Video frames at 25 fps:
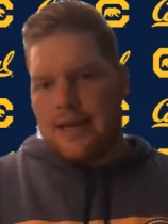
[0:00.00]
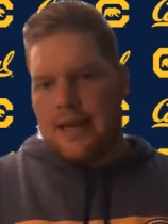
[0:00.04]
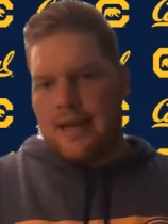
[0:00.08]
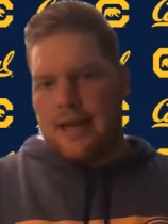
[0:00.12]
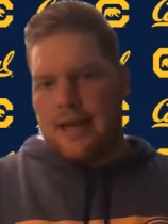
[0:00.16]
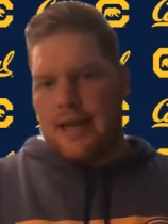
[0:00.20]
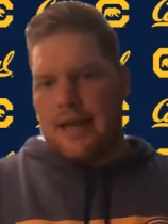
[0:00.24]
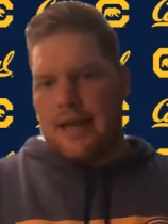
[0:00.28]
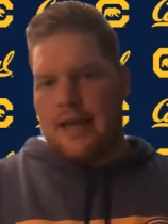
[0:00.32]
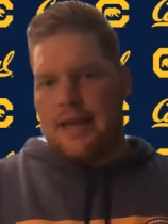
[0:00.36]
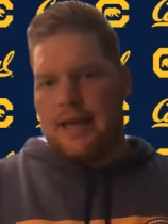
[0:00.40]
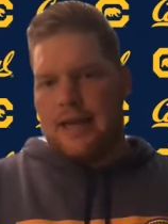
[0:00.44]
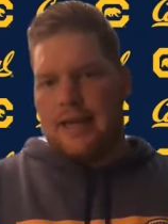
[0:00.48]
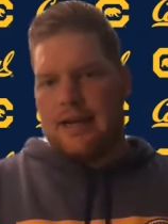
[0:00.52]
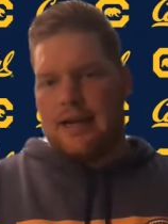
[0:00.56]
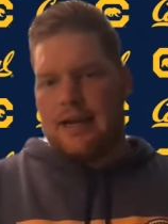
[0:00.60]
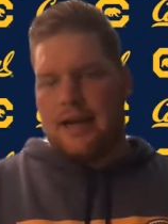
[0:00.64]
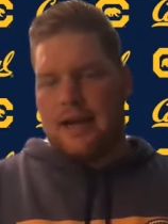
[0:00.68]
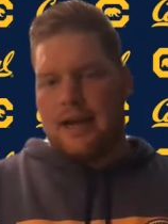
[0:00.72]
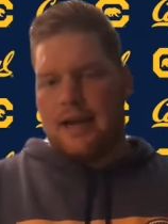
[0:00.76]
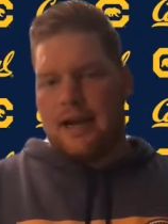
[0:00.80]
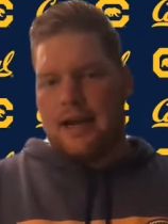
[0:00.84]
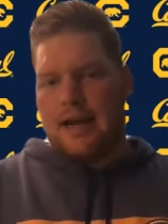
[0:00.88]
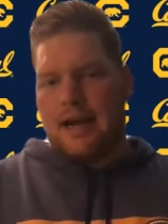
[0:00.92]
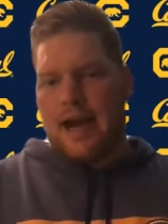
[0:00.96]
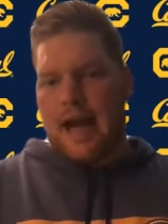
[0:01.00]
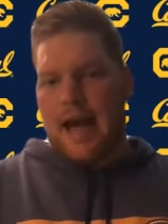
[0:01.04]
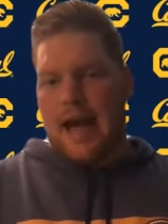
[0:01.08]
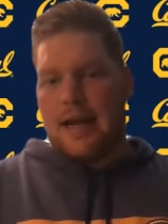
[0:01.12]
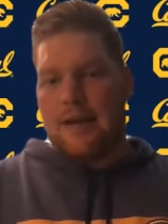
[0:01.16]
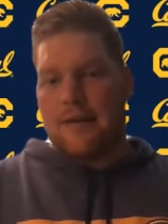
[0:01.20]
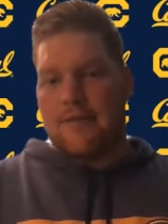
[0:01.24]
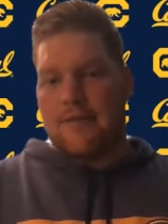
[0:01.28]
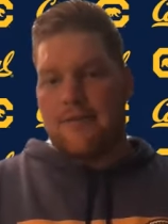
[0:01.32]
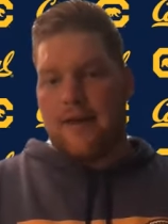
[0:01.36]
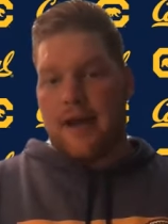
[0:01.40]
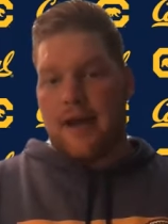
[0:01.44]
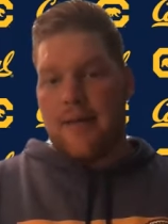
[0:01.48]
and uh, I had
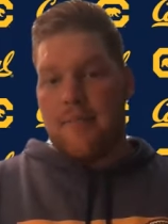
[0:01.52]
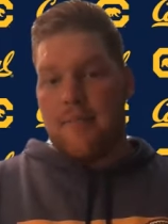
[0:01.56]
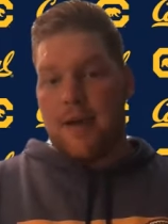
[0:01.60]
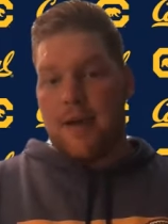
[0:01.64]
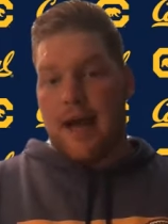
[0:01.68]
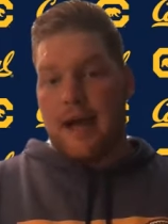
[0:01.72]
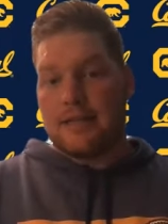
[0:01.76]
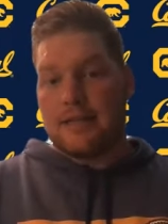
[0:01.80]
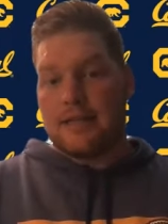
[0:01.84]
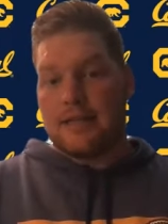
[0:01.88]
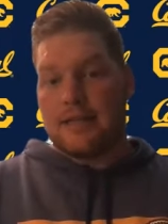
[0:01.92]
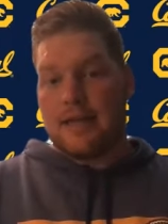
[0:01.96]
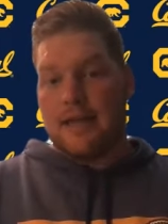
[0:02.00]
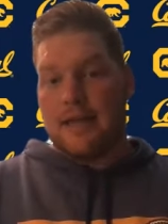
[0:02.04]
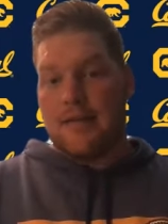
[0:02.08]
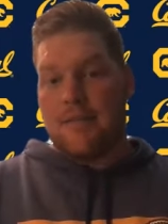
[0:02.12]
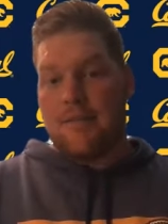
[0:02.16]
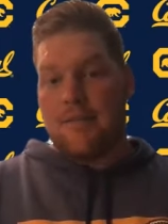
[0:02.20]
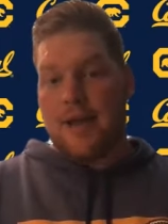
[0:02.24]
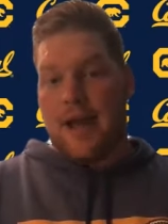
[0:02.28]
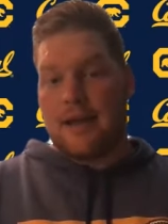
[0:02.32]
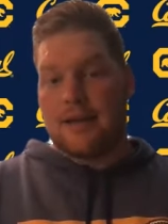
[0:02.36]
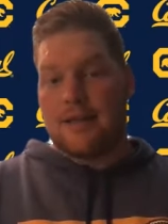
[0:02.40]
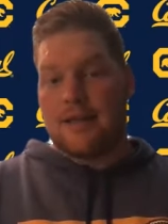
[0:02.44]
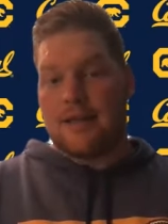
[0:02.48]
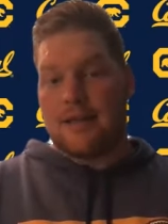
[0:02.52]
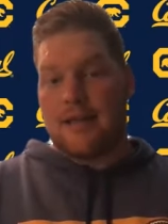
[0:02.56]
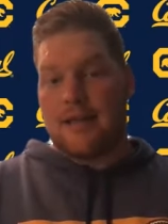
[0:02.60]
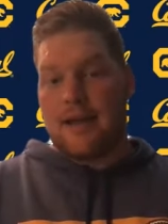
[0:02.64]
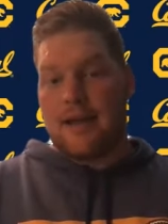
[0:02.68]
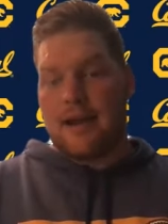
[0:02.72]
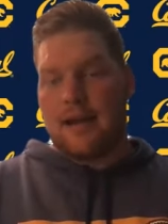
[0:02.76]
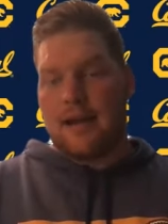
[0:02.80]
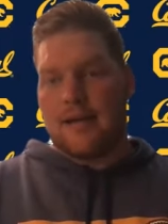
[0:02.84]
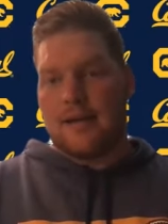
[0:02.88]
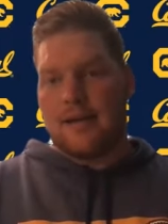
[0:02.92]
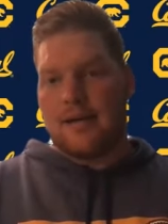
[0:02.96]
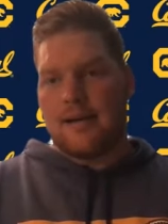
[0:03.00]
to fight back to get back to there.